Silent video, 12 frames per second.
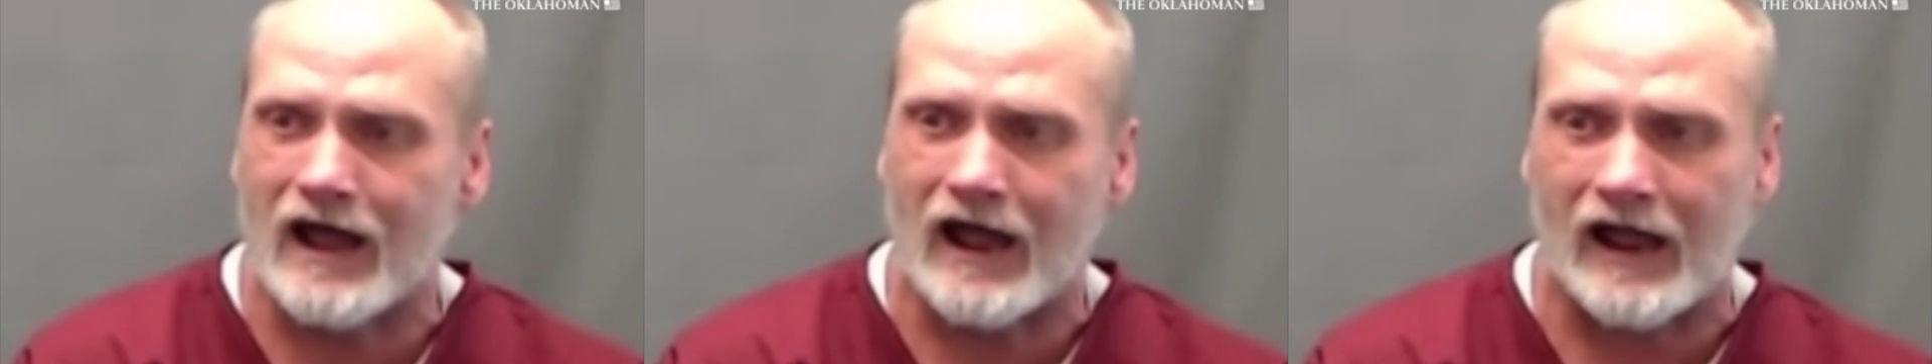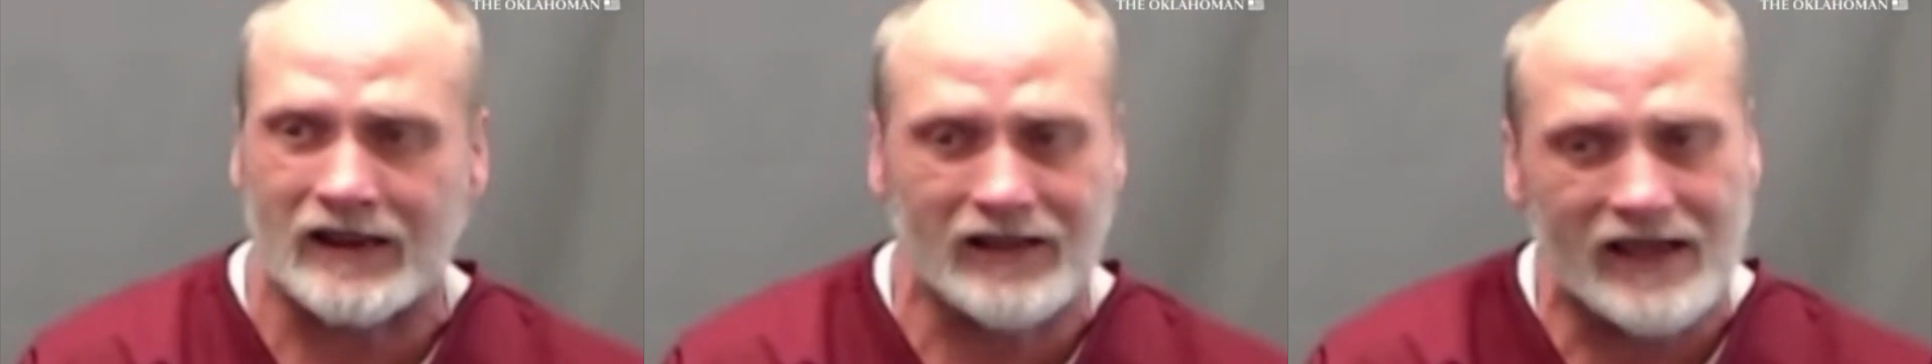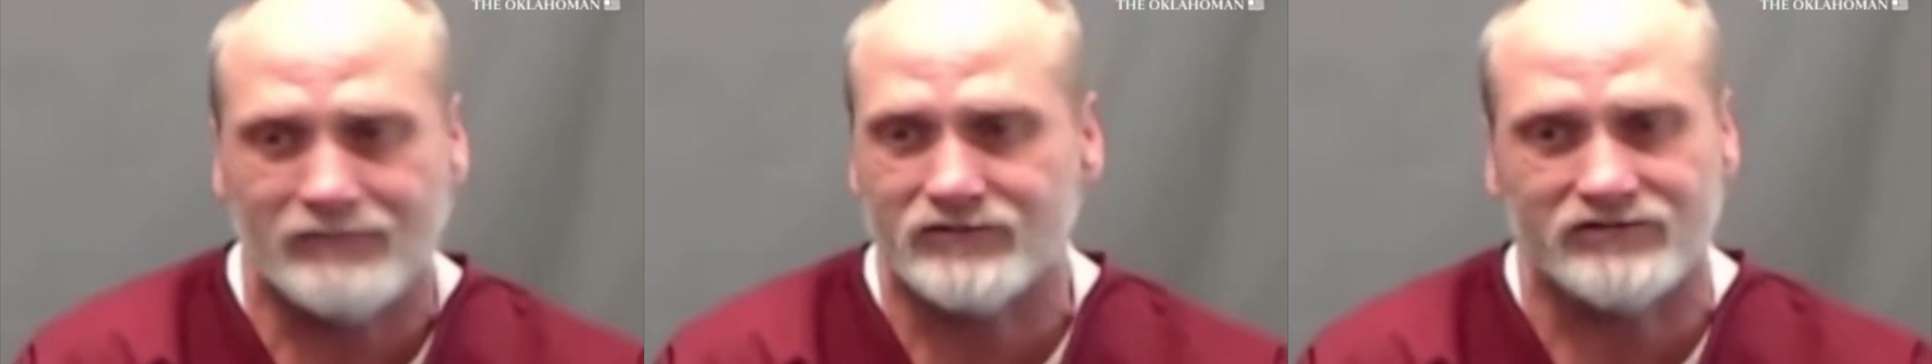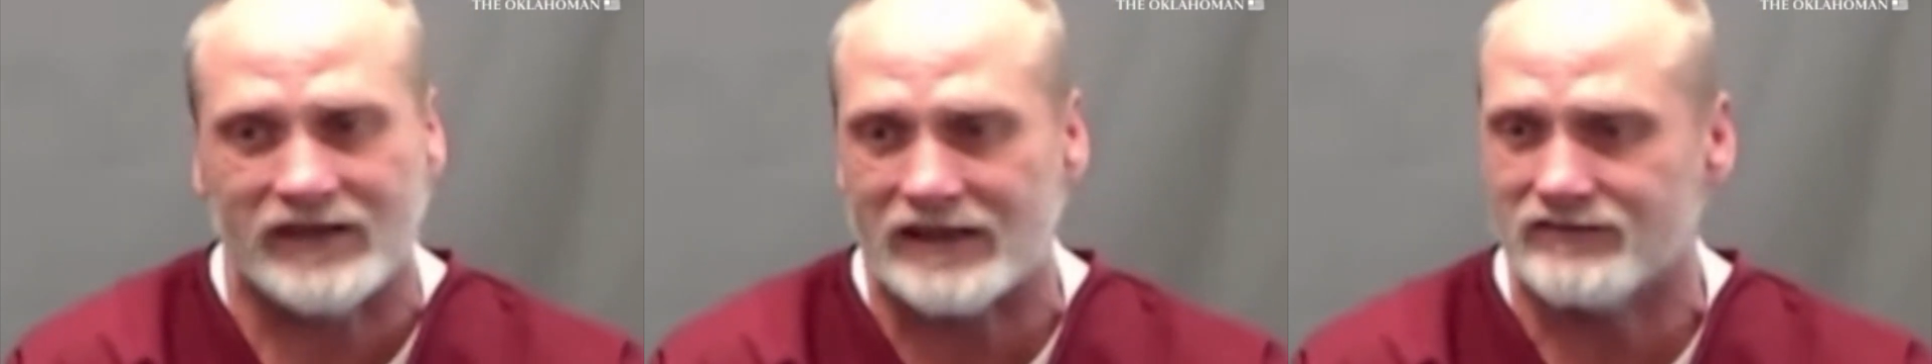
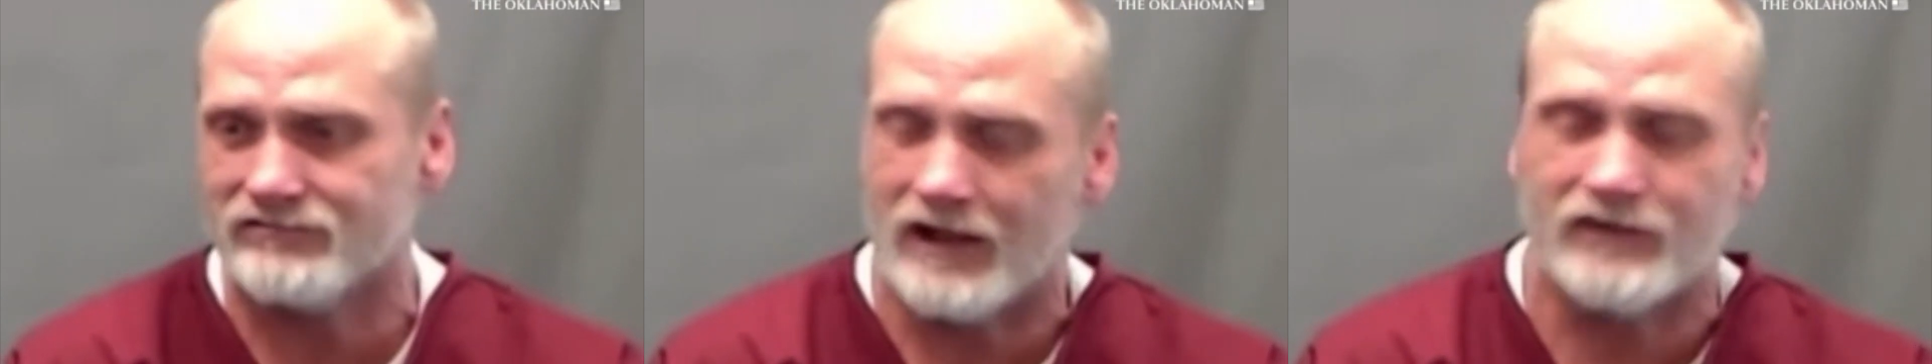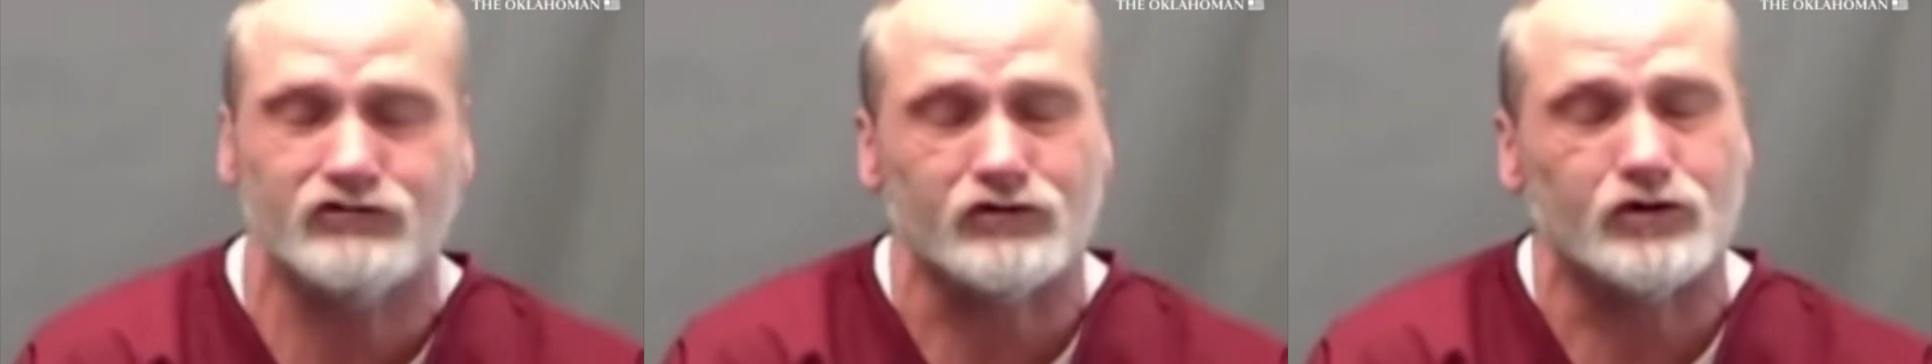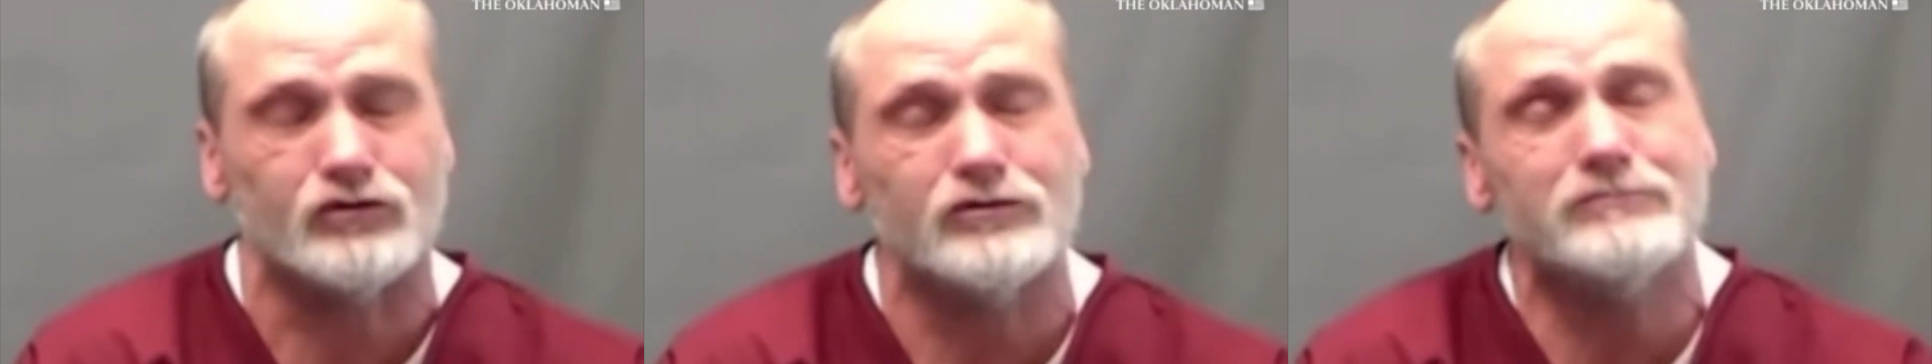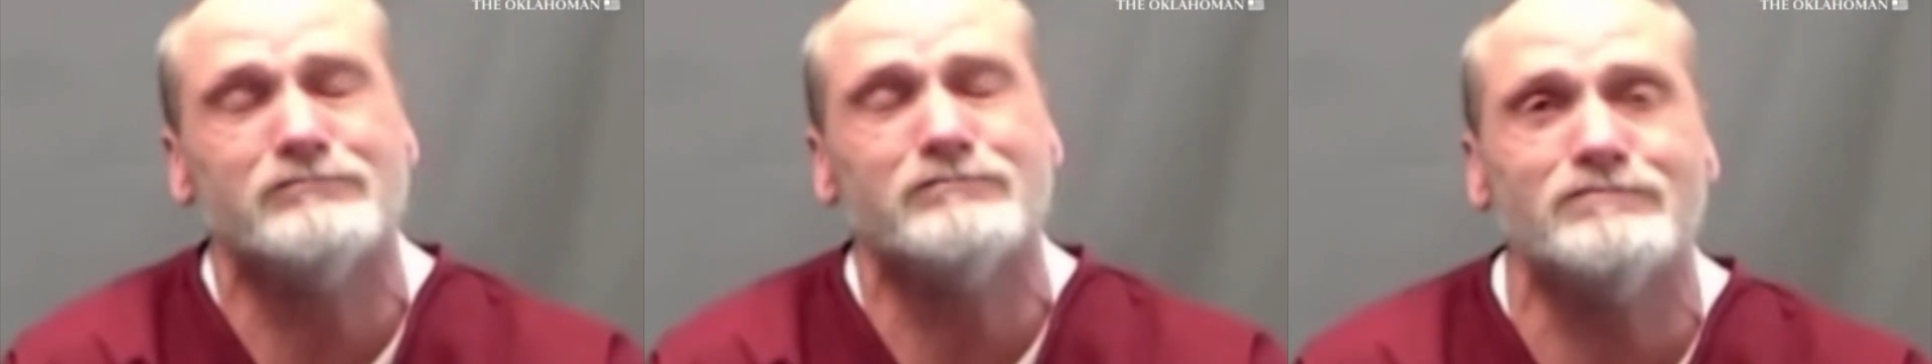I have to say is not
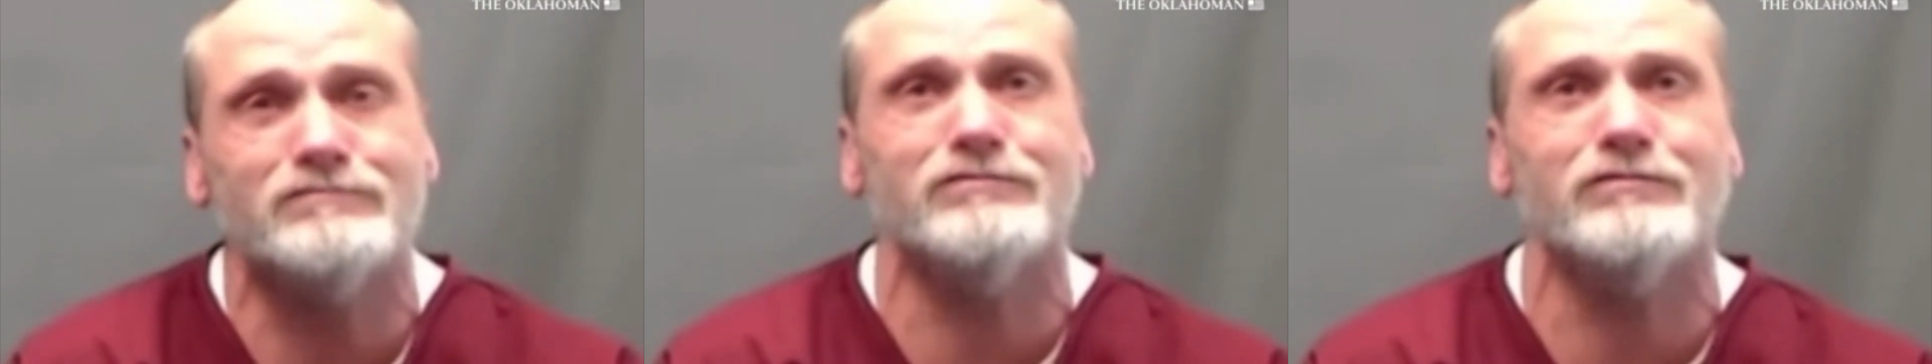true.